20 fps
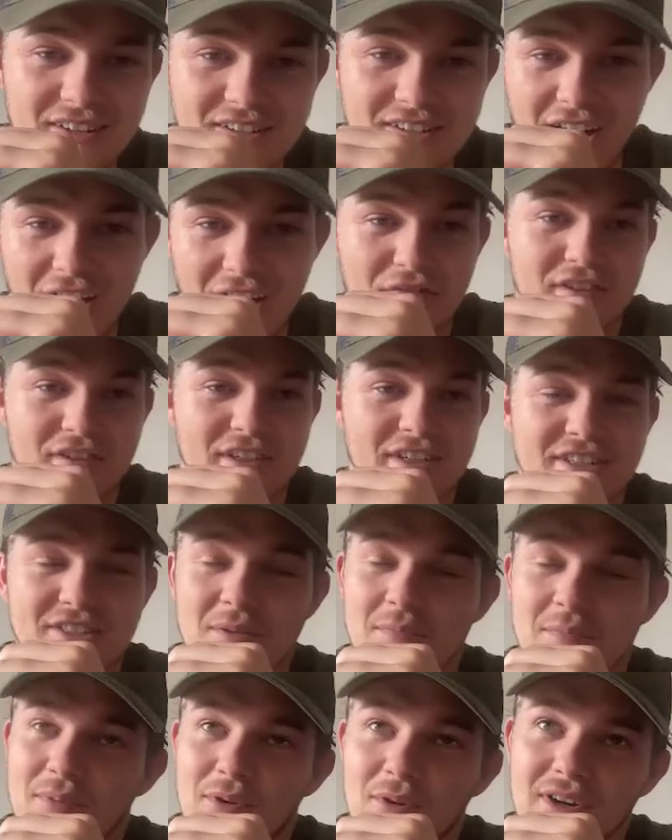I think it's
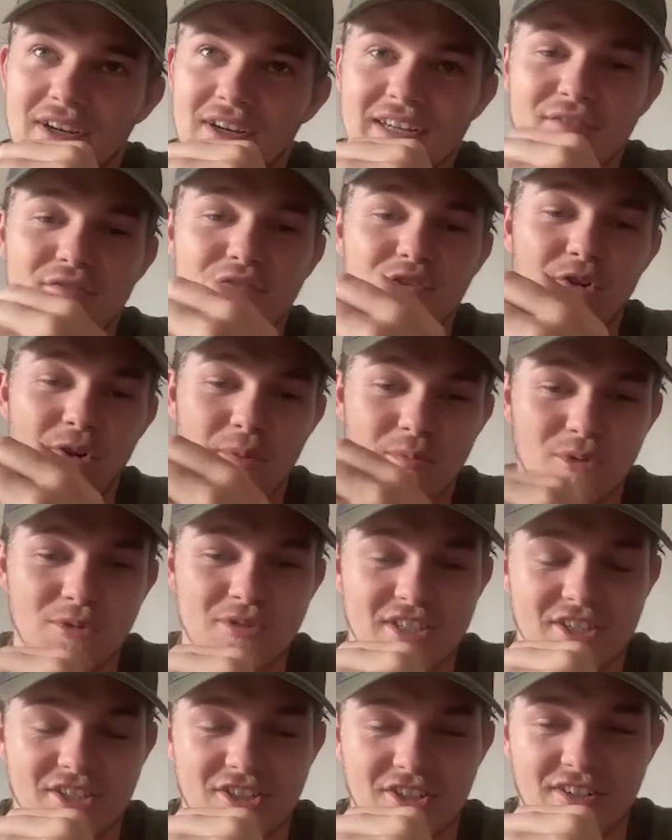important if you're a
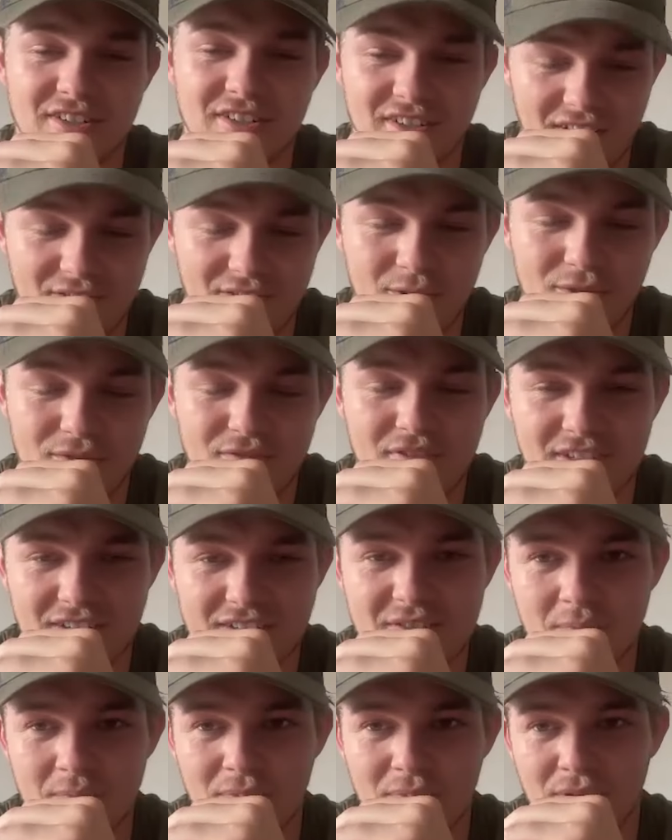musician. I do think
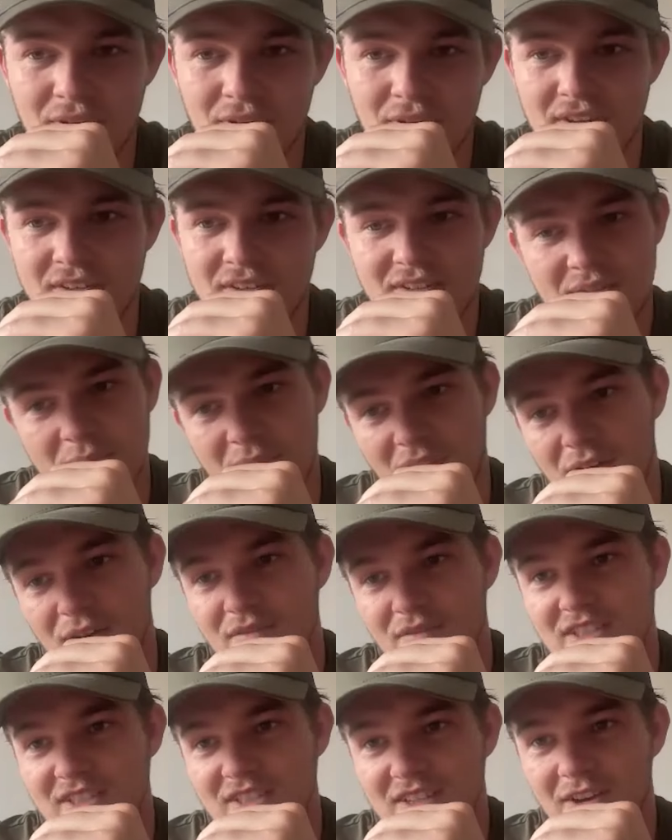it's important, but
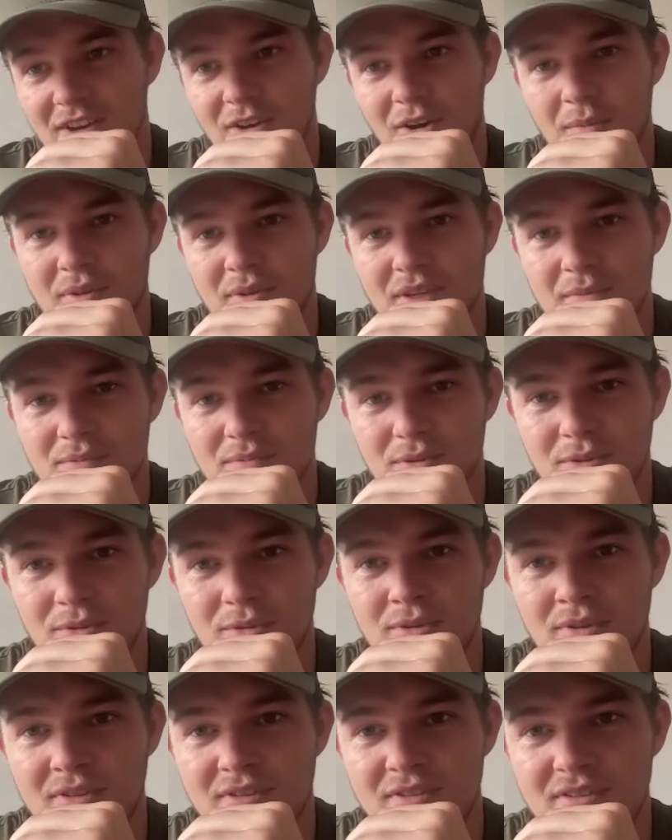obviously a lot of
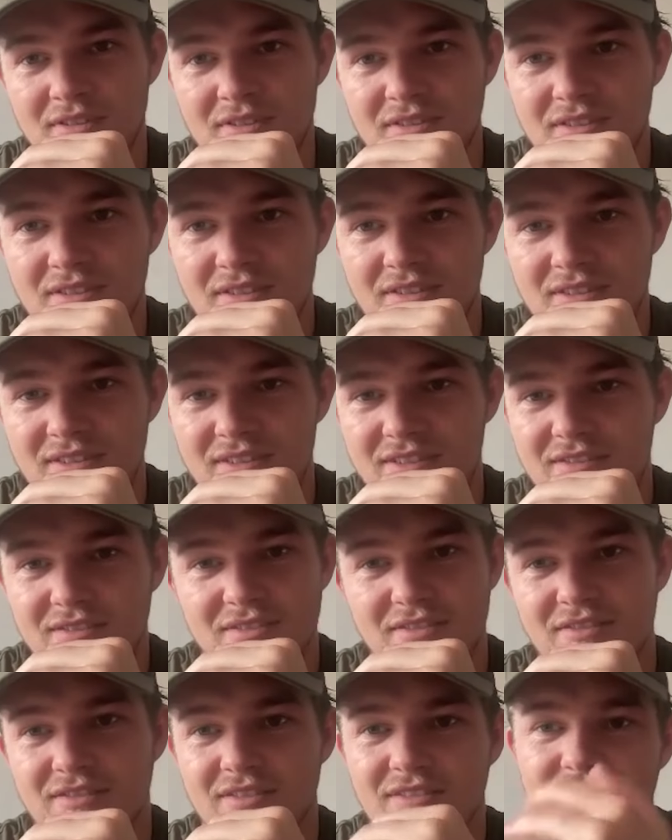people,
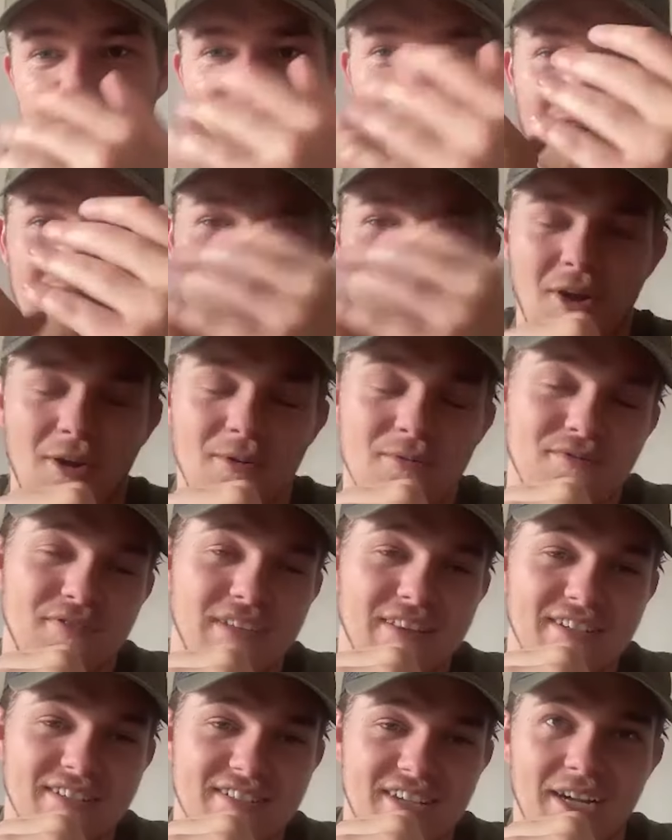you know, don't think
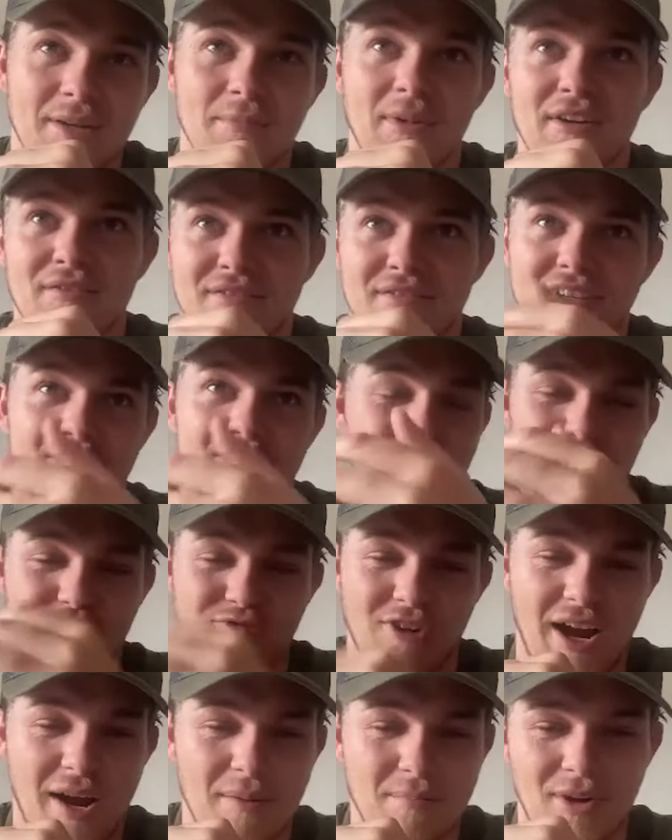the same. They think just
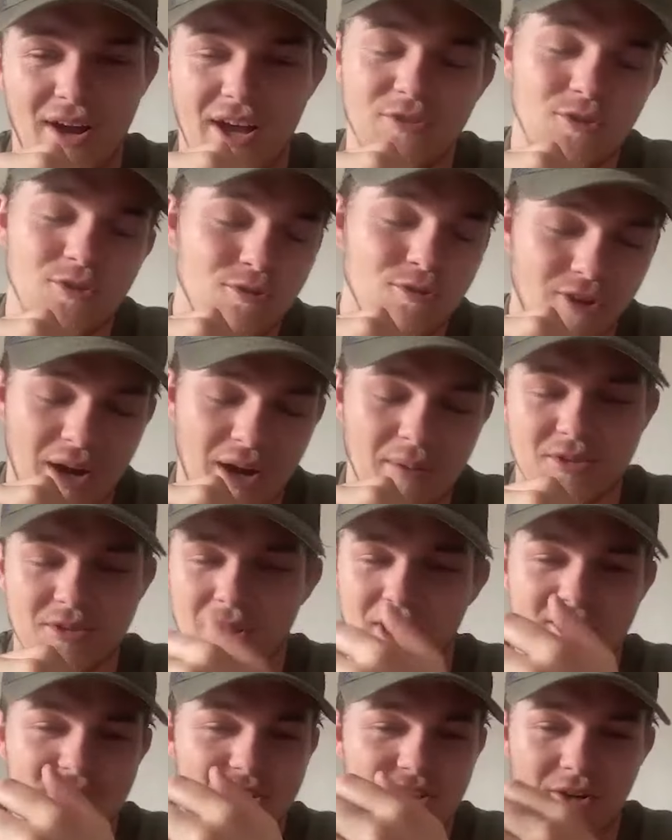rap. I do rap, so
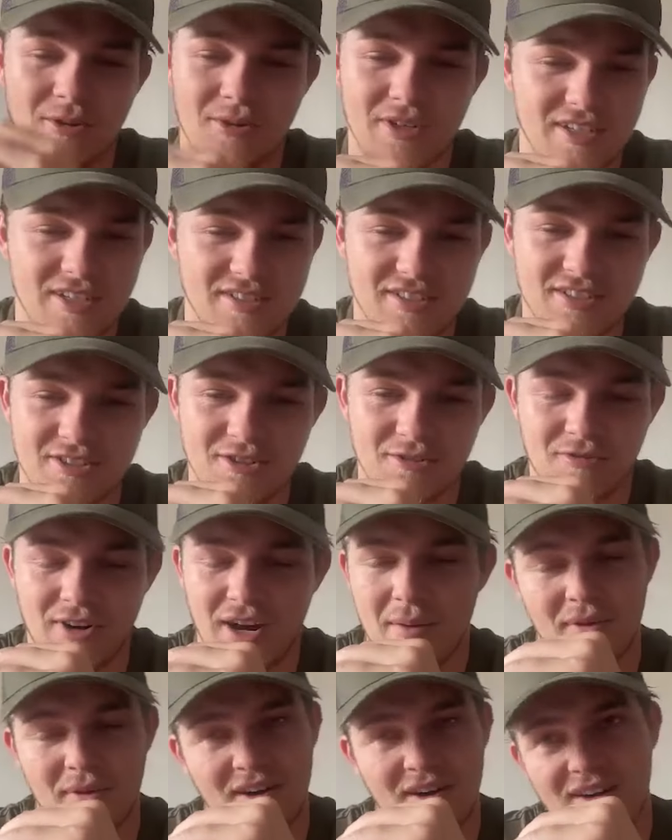I should only listen to
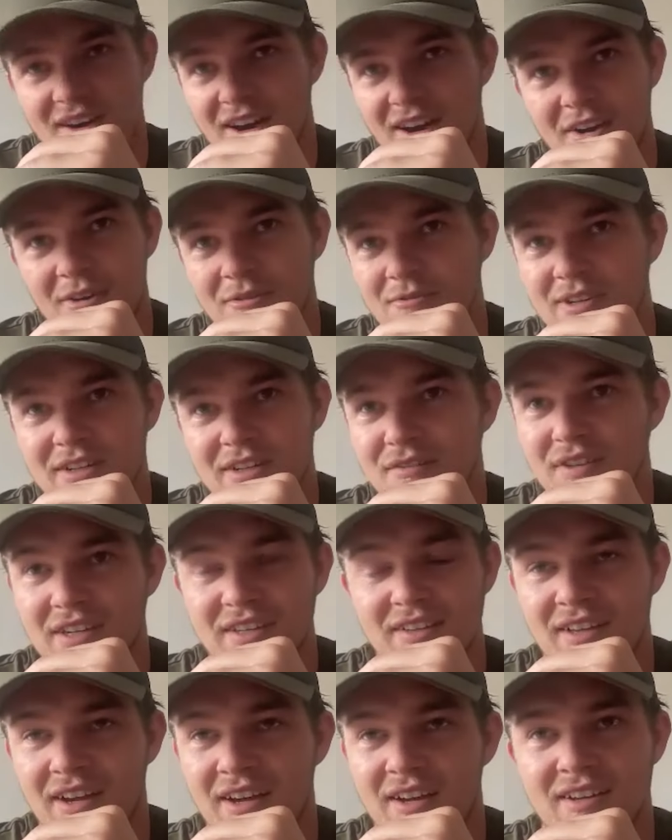rap. But I don't really think
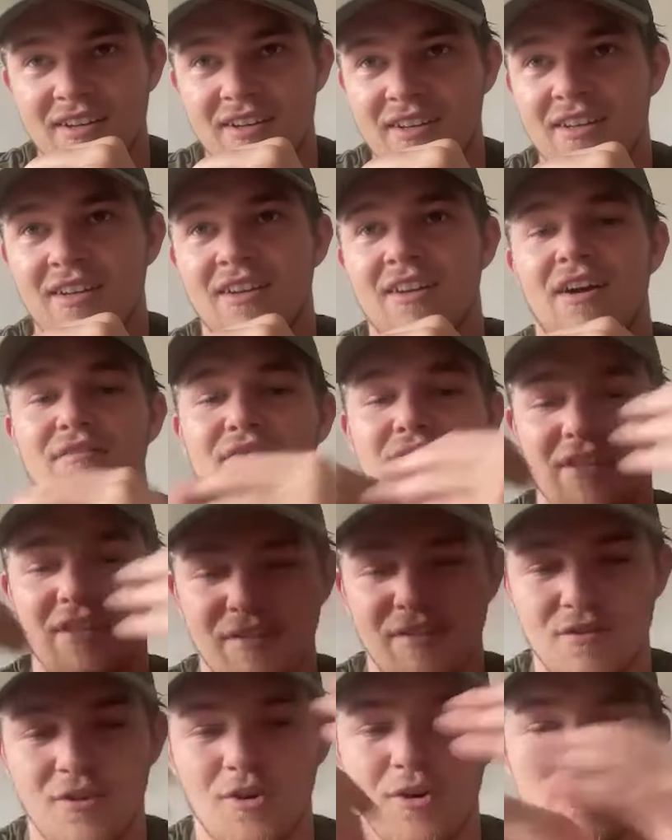that. I think
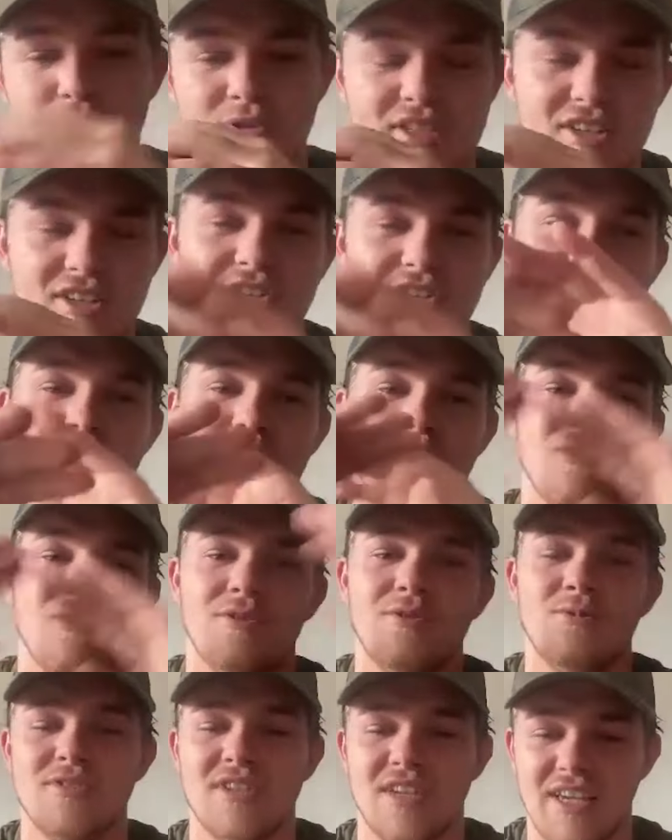if you're a musician, you're an
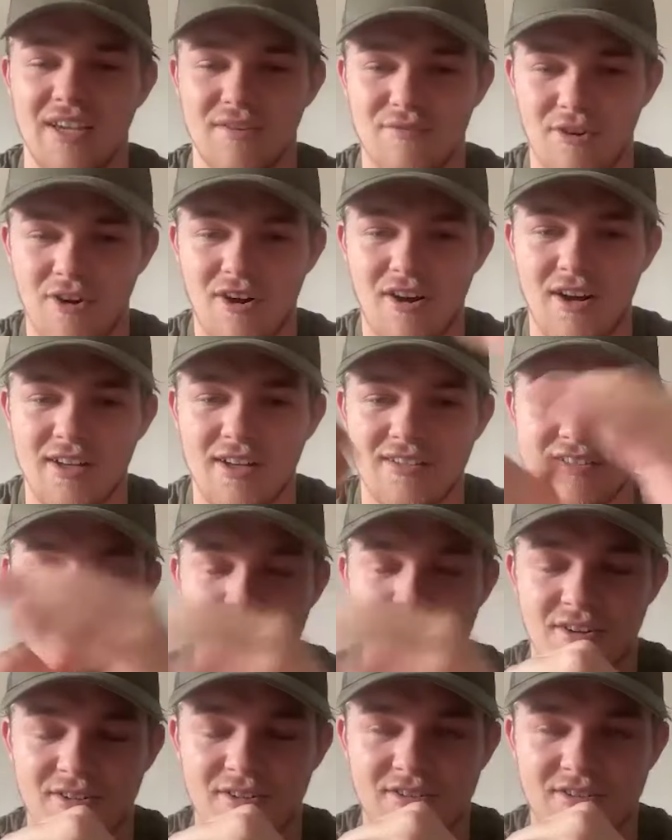altogether artist, you know.